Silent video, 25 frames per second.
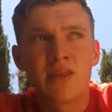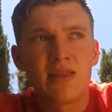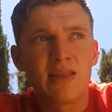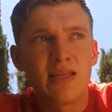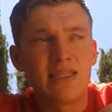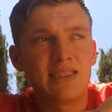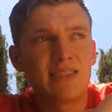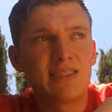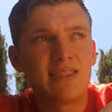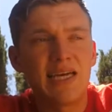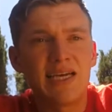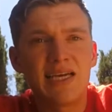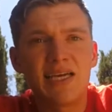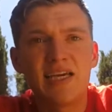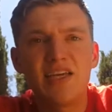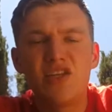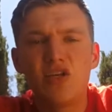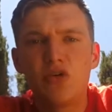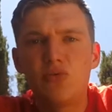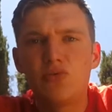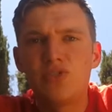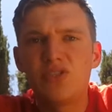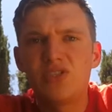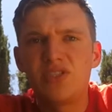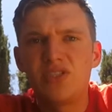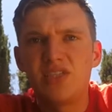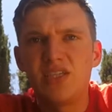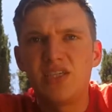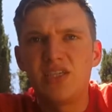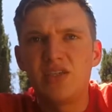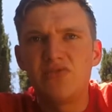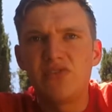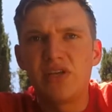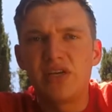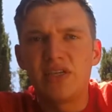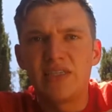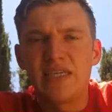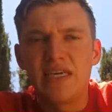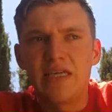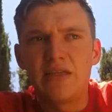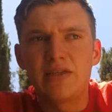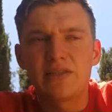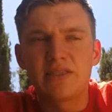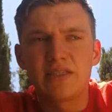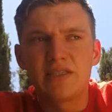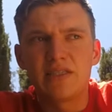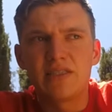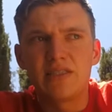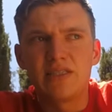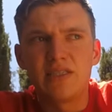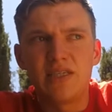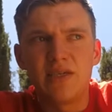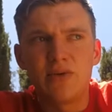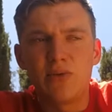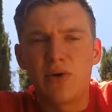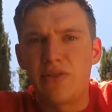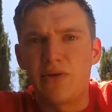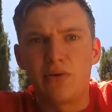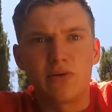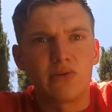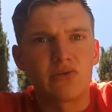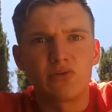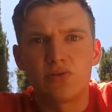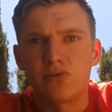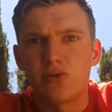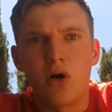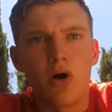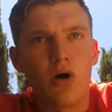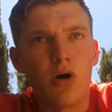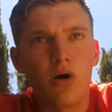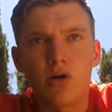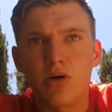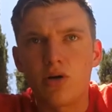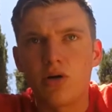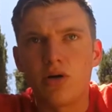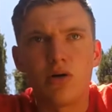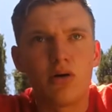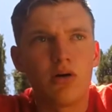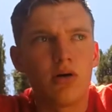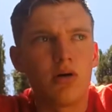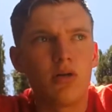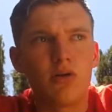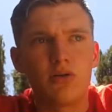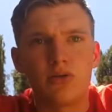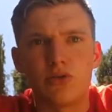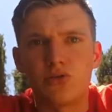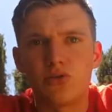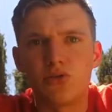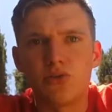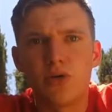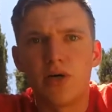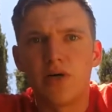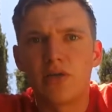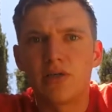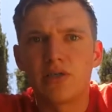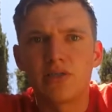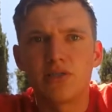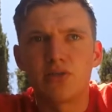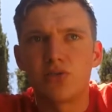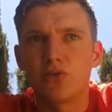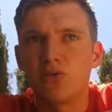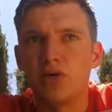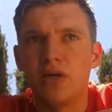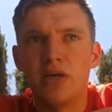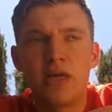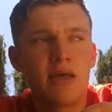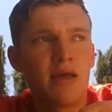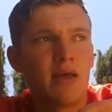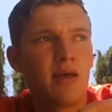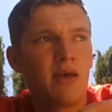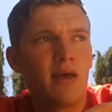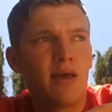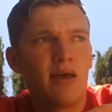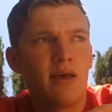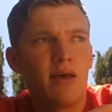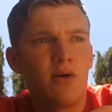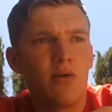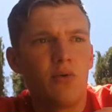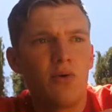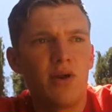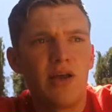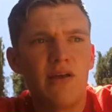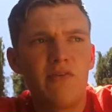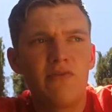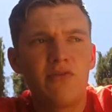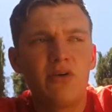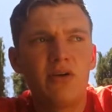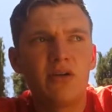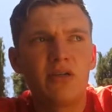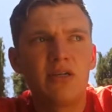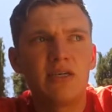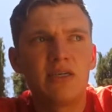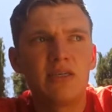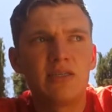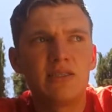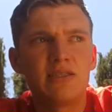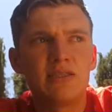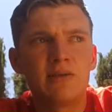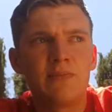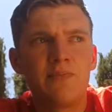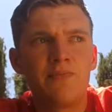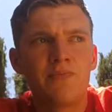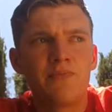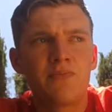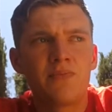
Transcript: the second you receive that delicacy, whether it's alcohol or drugs or whatever it is,